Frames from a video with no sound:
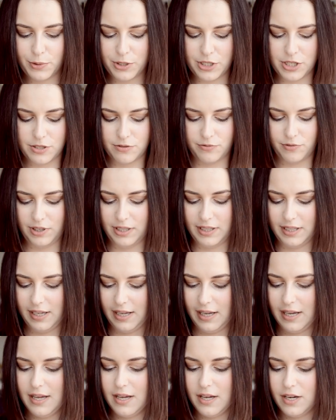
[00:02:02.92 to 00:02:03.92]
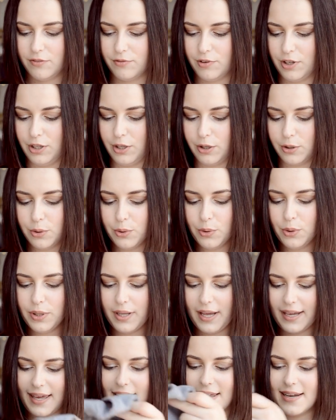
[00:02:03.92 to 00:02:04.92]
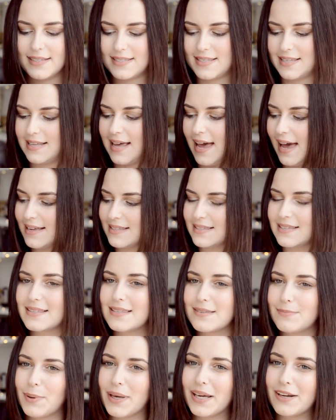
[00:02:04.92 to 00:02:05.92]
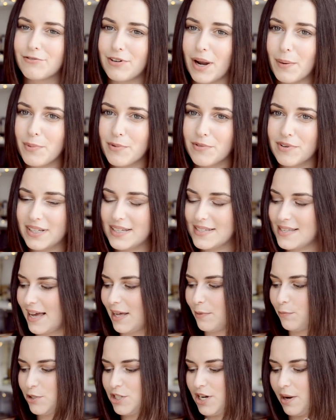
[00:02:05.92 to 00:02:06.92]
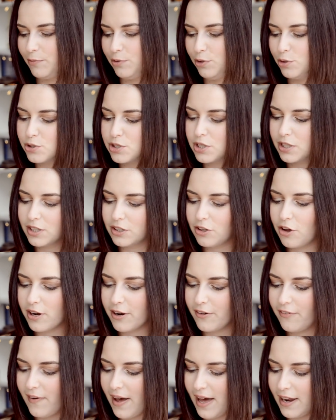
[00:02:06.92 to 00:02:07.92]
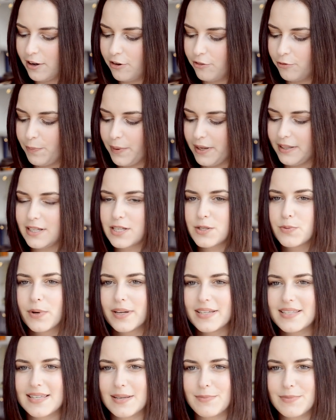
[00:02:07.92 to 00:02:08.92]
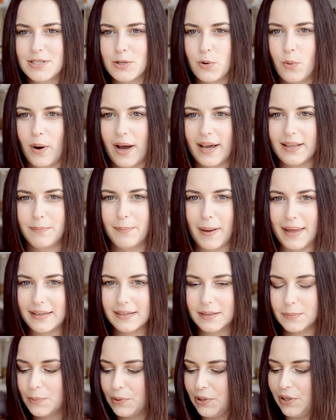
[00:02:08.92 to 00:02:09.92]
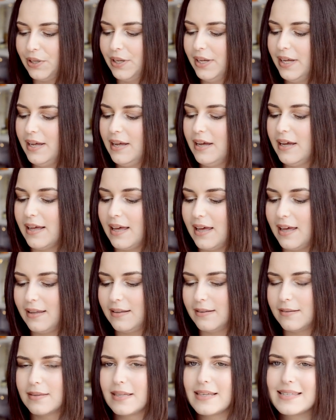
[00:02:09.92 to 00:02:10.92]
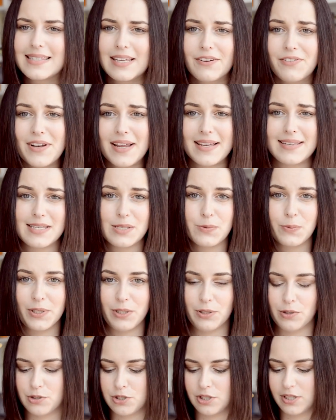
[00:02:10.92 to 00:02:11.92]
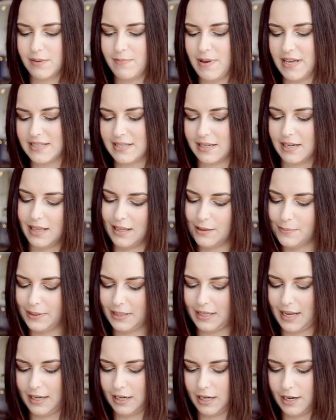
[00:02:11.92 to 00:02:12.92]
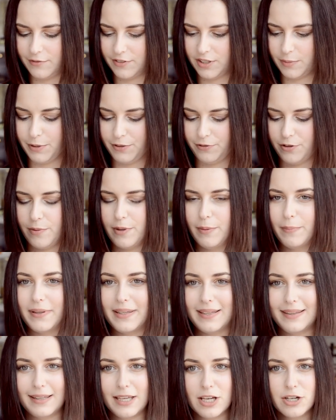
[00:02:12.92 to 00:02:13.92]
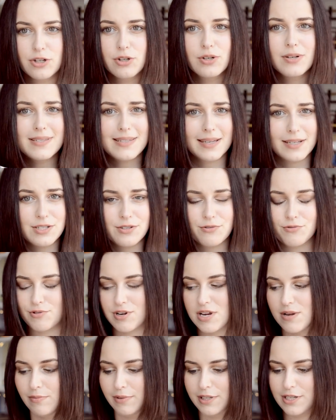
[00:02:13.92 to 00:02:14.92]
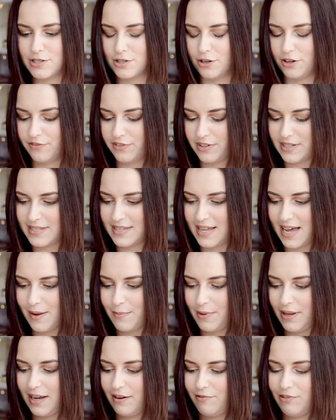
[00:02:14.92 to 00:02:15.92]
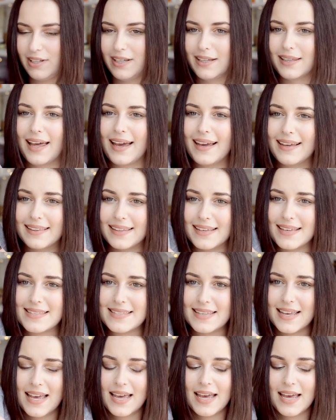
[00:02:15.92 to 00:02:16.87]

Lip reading: which is really, really cool. Again, it has this big rubbery design, which I'm usually not a fan of, but this one seems quite bendable. And the stiffness is what usually makes it a little bit uncomfortable for me. But the t-shirt is extremely soft this time, and I really like this